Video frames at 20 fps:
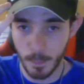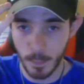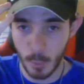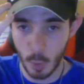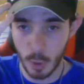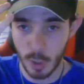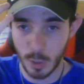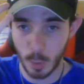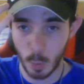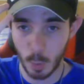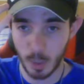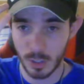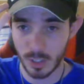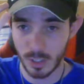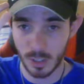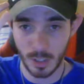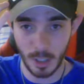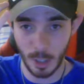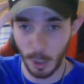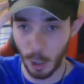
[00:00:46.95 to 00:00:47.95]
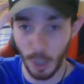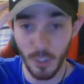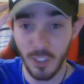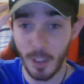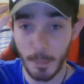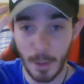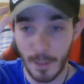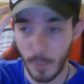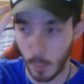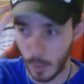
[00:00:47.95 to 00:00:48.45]
which was lovely
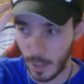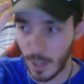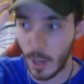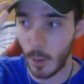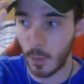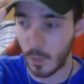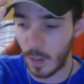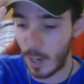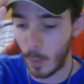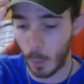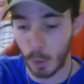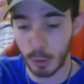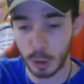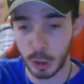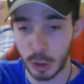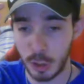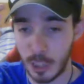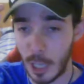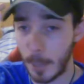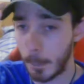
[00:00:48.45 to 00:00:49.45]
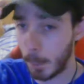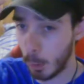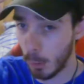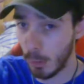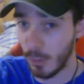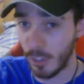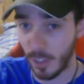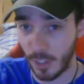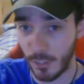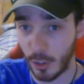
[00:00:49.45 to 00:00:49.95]
by the way, I watched
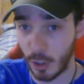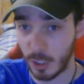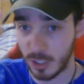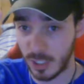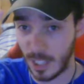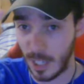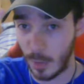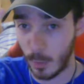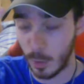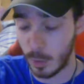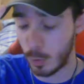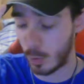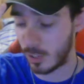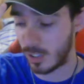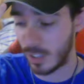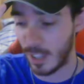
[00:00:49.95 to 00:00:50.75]
Deadpool for the first time, which was